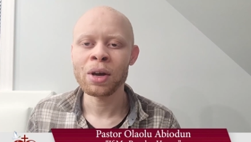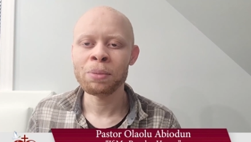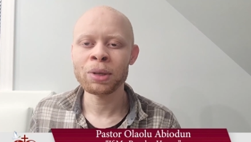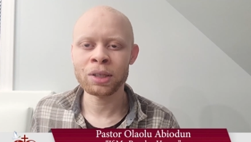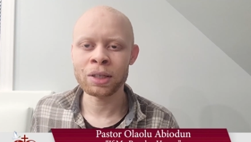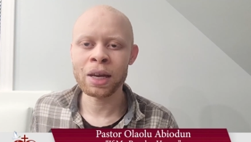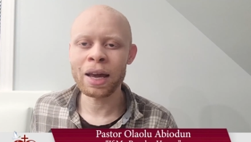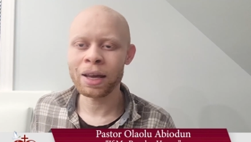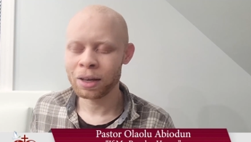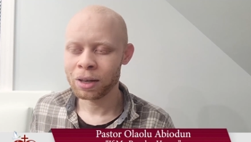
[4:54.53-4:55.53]
But
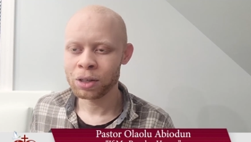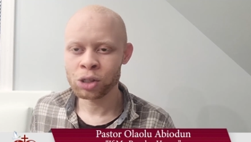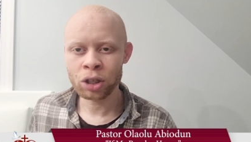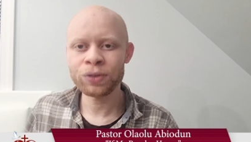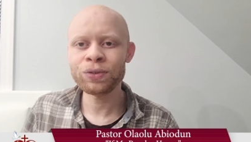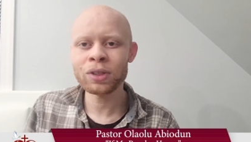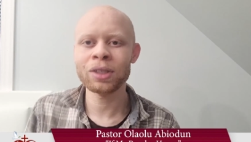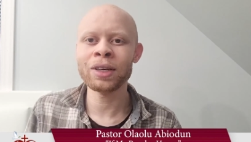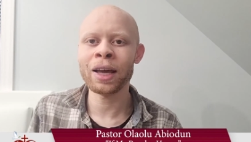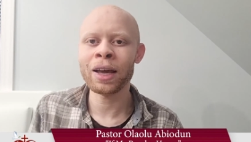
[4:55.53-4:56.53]
today, just for
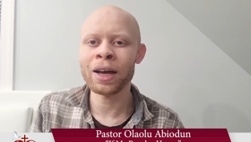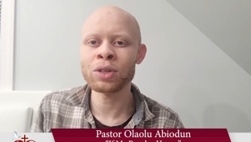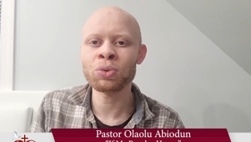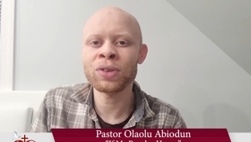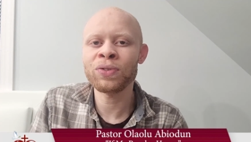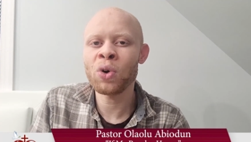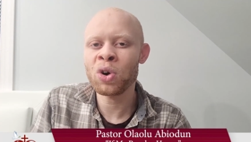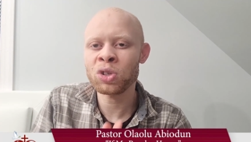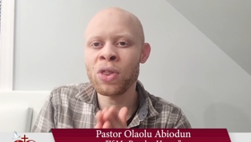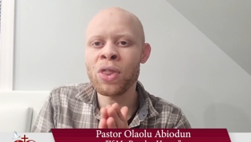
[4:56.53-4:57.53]
today, I just wanted to
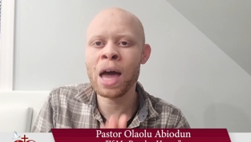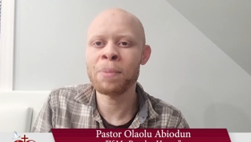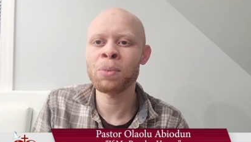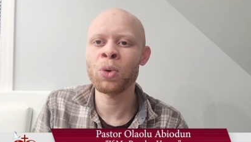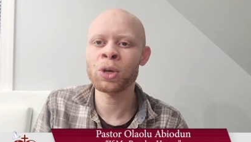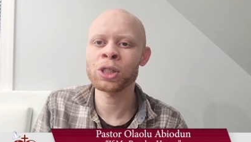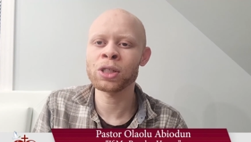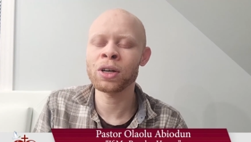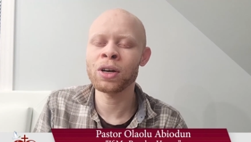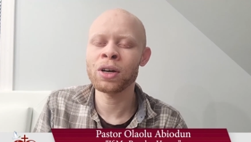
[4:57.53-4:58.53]
focus on that portion.